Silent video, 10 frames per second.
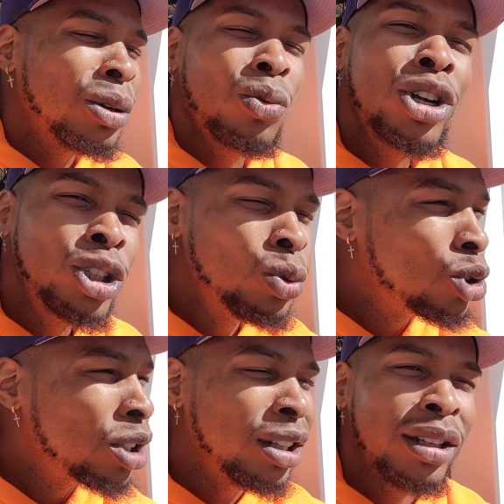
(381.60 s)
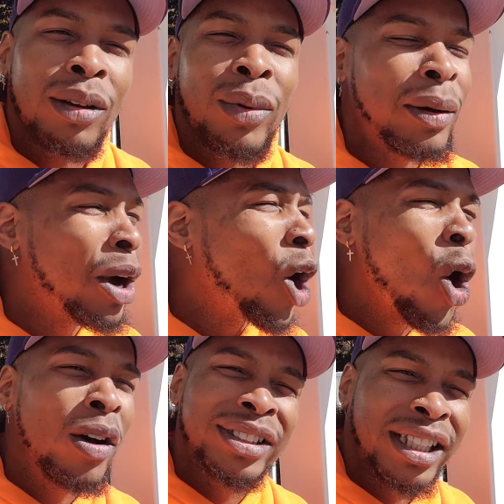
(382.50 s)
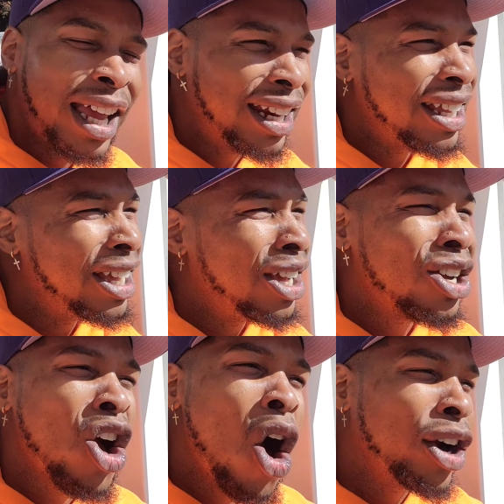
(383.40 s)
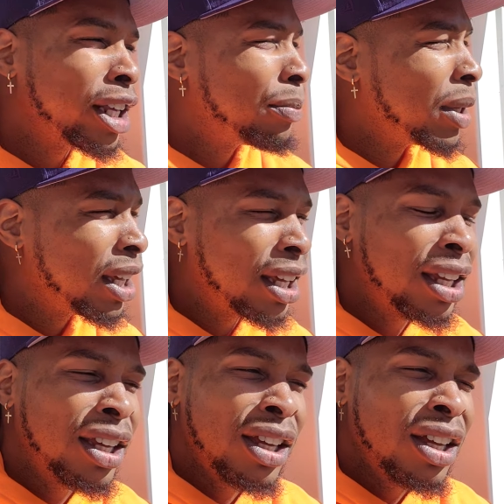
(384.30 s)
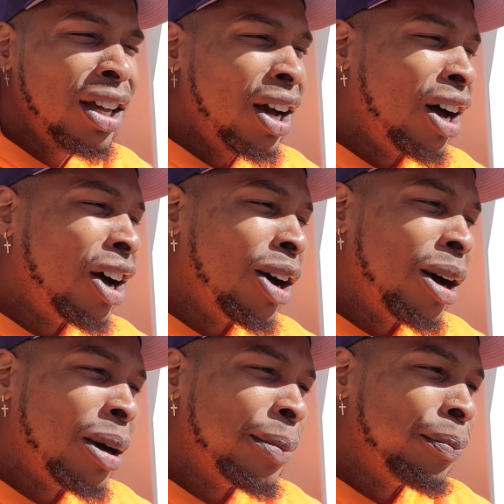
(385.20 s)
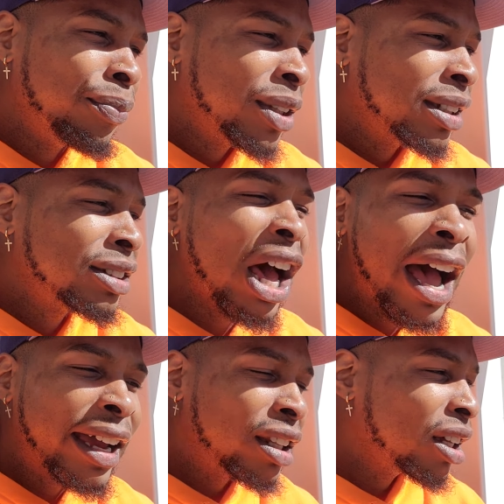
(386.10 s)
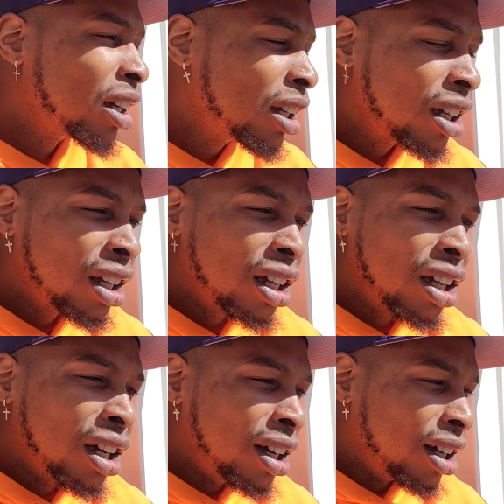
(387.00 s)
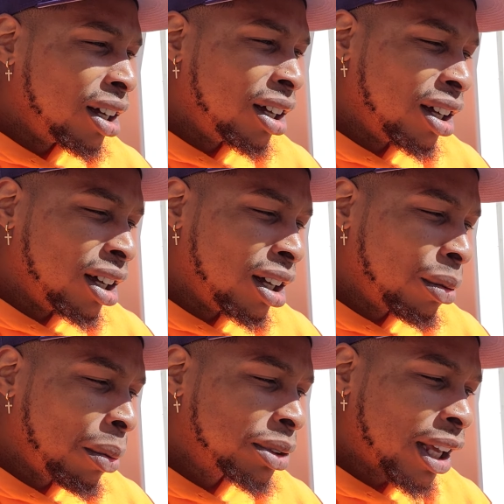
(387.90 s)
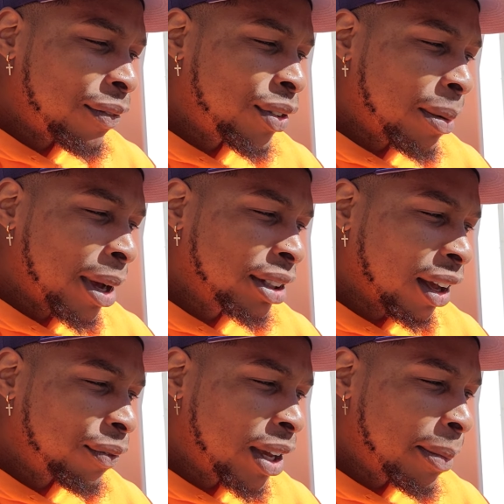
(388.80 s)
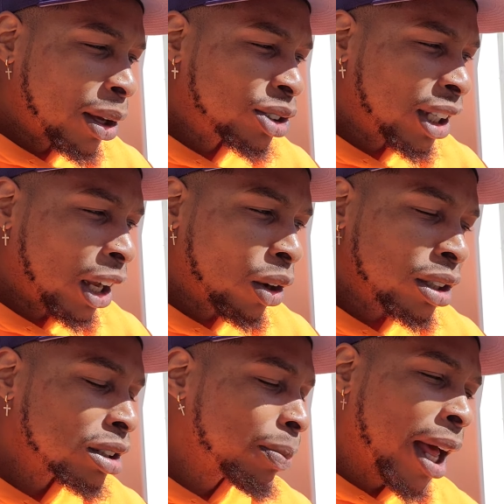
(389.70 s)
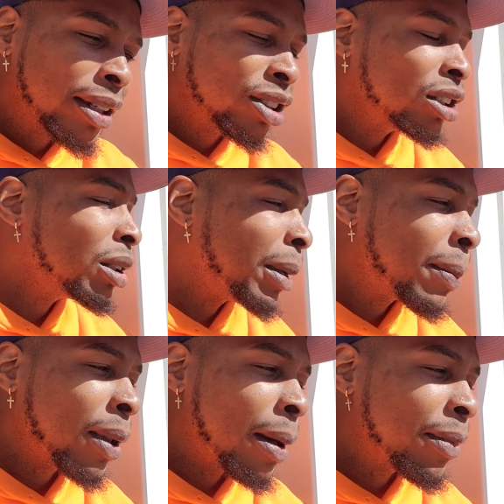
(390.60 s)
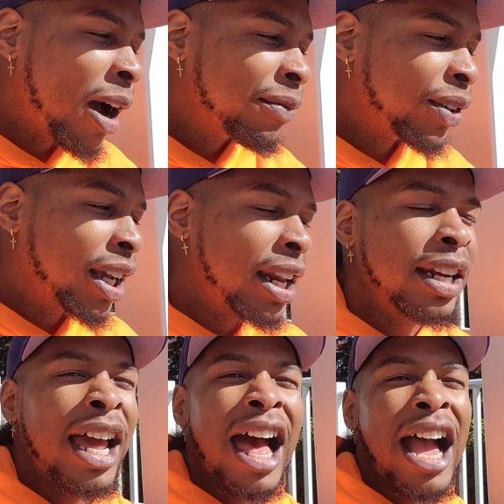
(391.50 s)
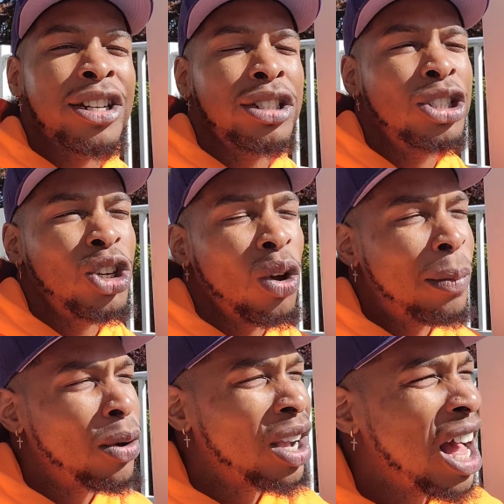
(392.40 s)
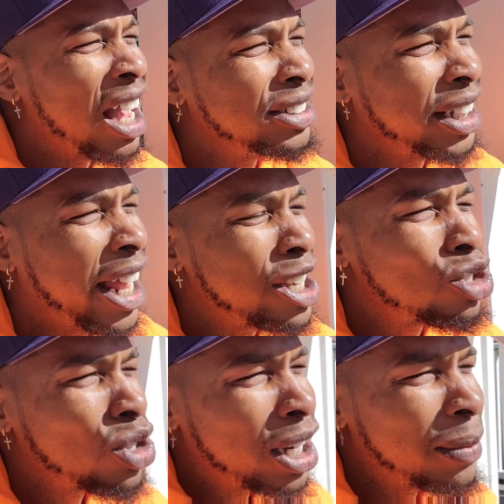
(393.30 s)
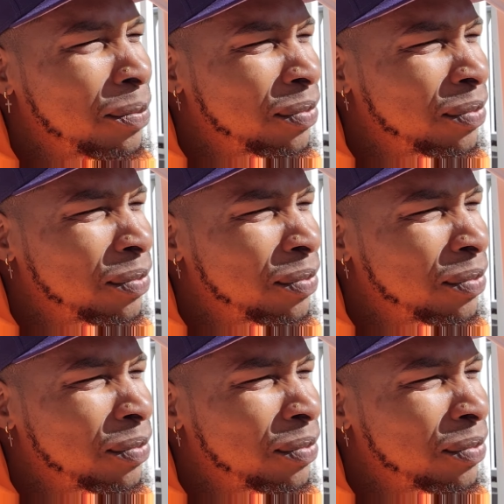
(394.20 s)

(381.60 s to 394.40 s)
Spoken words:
what do you, like when Offset, Cardi B, Tyla, what was that female? I think a female singer. There's probably tons of people I'm forgetting that actually showed up on Kai Cenat stream